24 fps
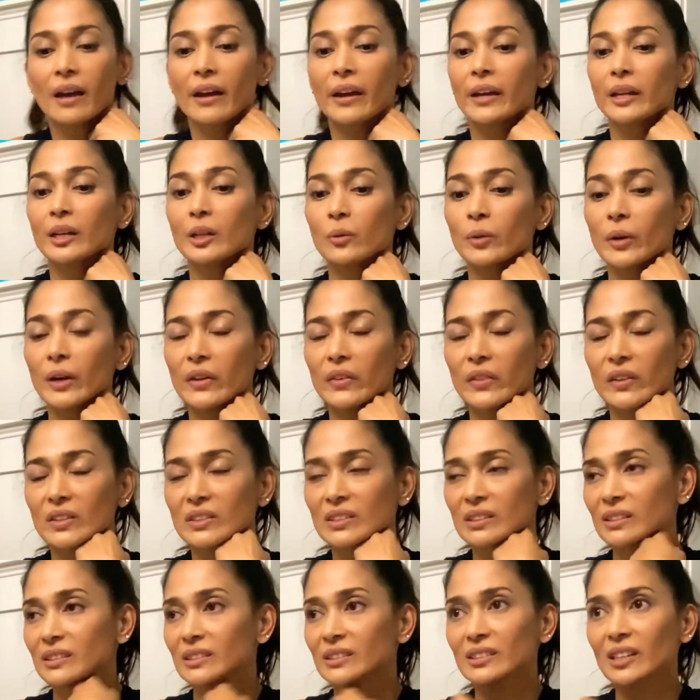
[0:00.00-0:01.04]
Anyway,
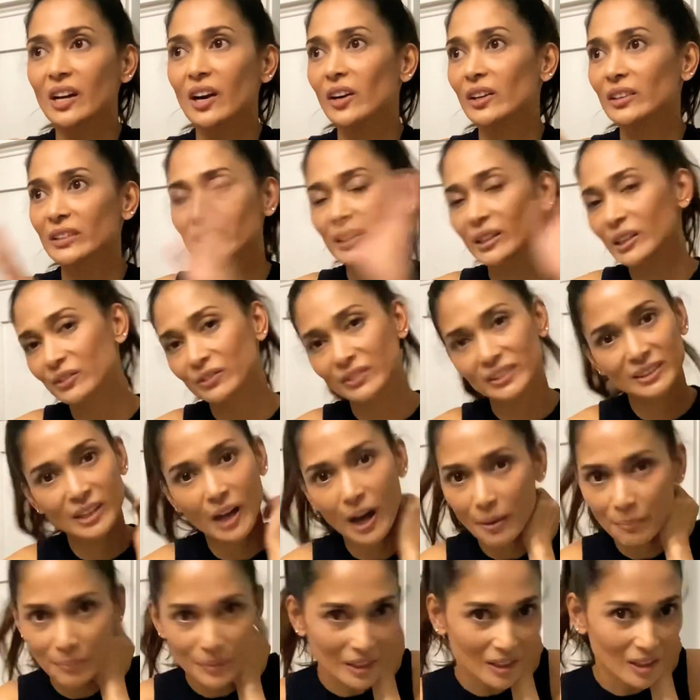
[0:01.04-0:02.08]
that's an entirely different
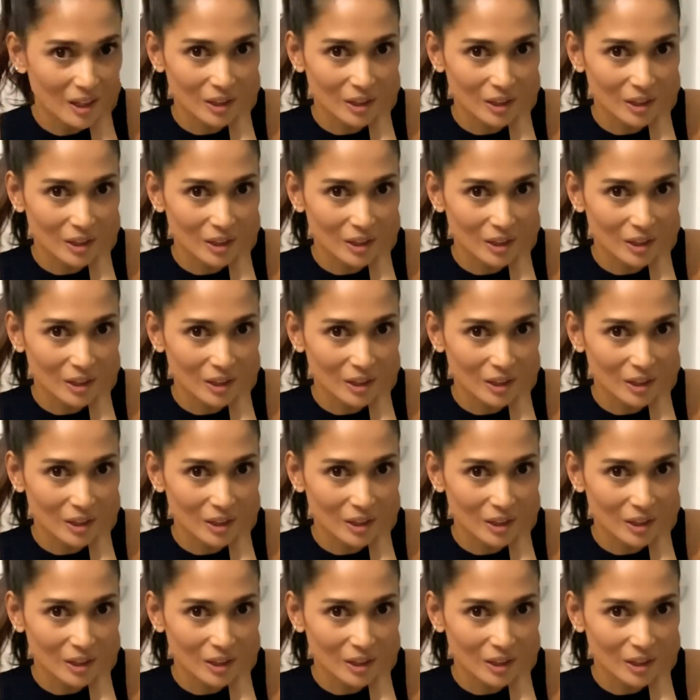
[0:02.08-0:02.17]
topic